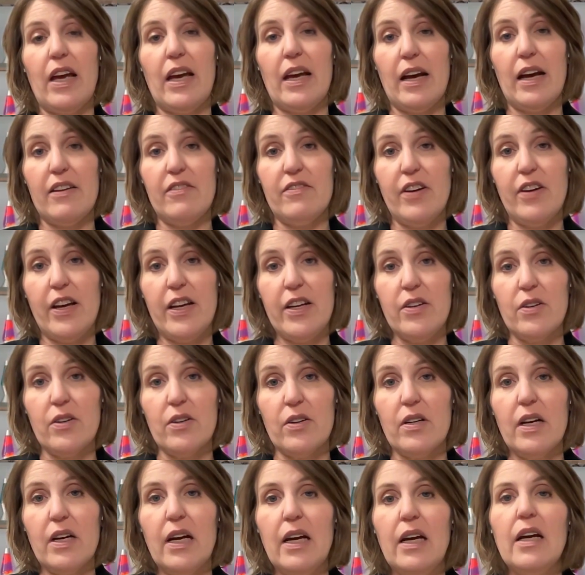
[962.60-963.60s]
AI
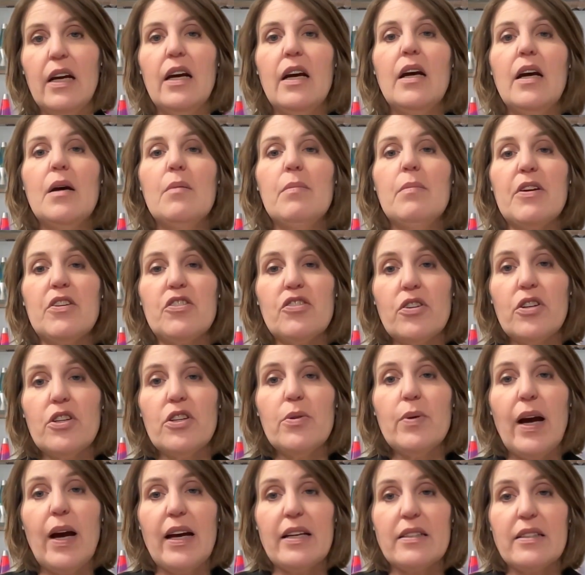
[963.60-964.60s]
vendor, make sure
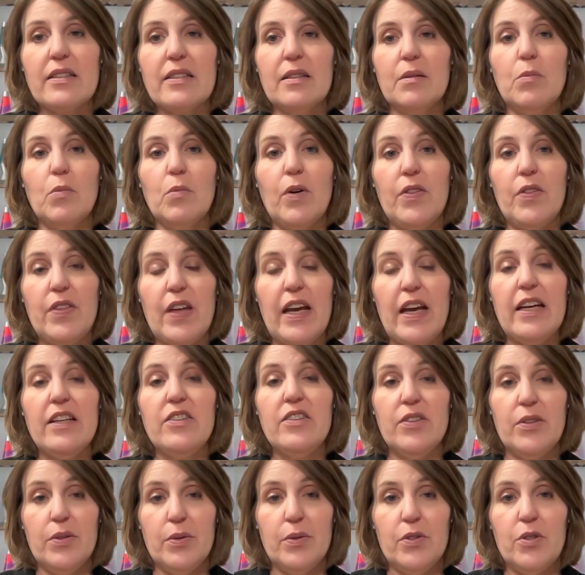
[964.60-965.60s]
you ask them what they
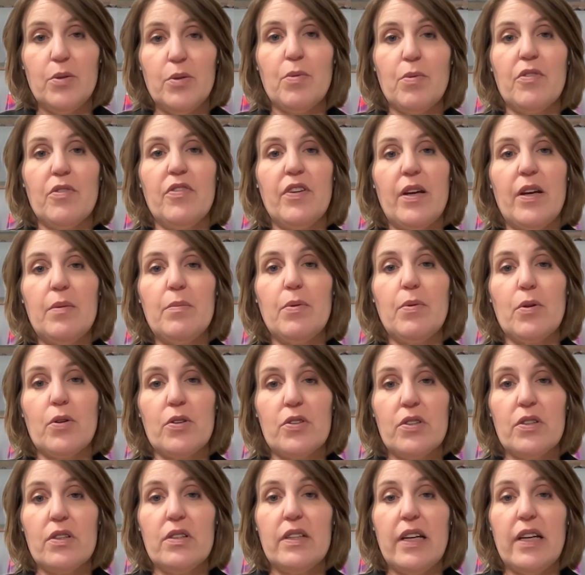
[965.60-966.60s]
do to prevent
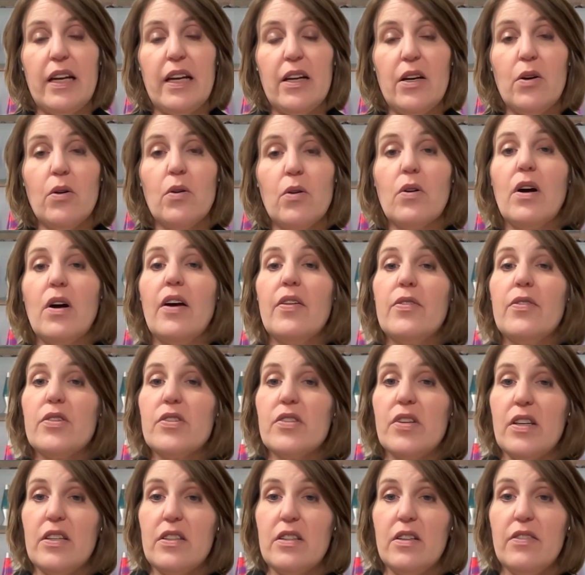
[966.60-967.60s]
personal data or other
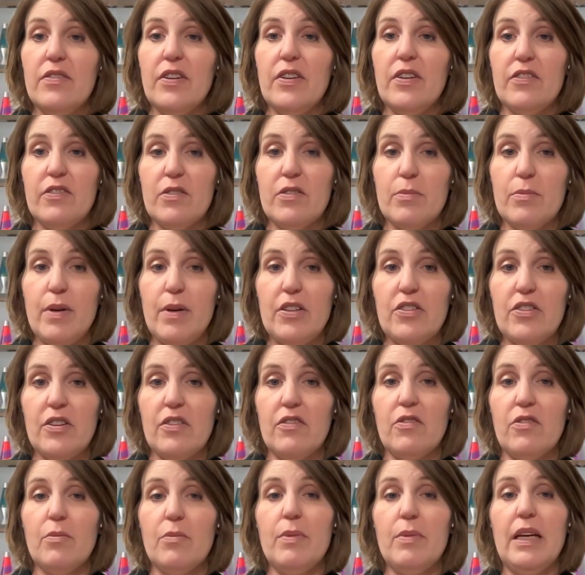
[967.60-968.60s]
sensitive information
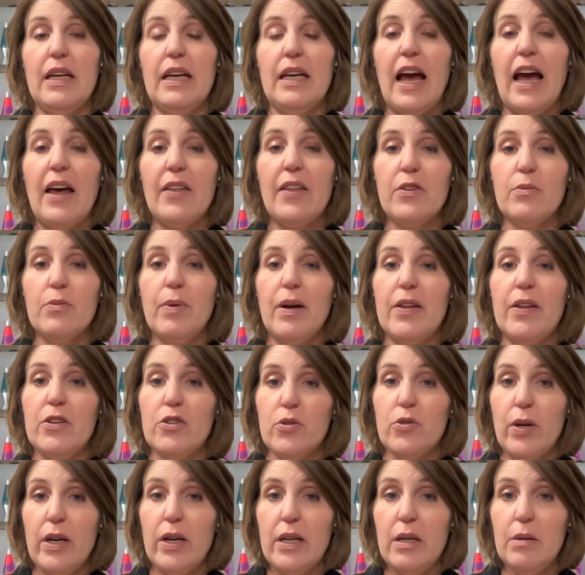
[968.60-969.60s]
from being gathered by their
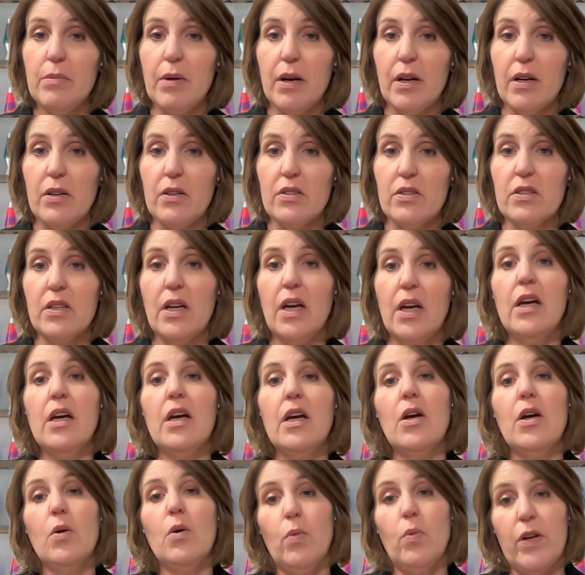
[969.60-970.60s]
training models
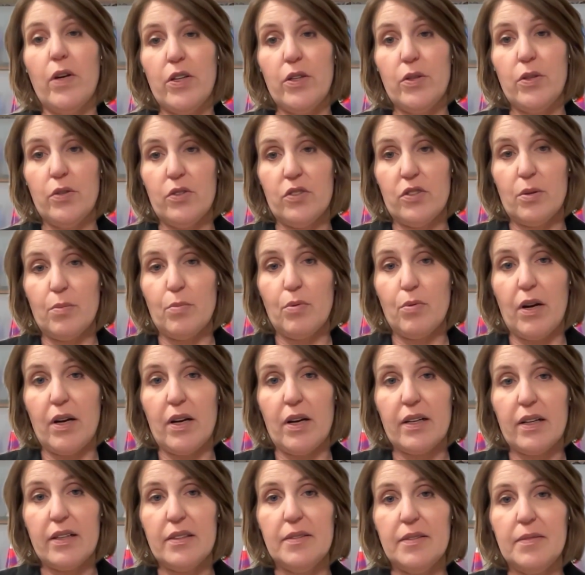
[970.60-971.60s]
when you use their
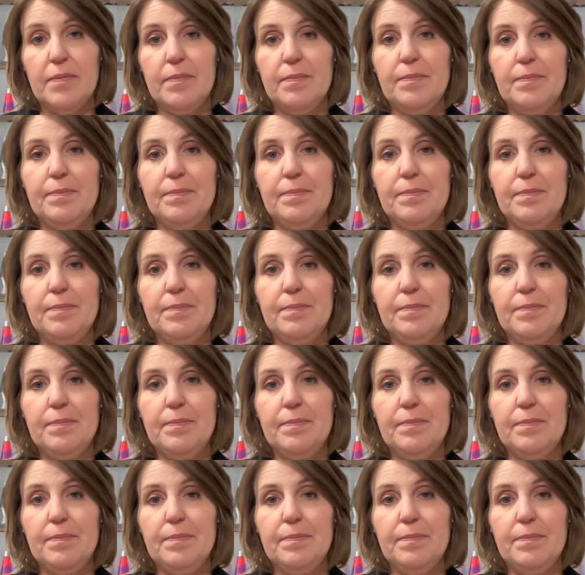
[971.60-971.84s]
product.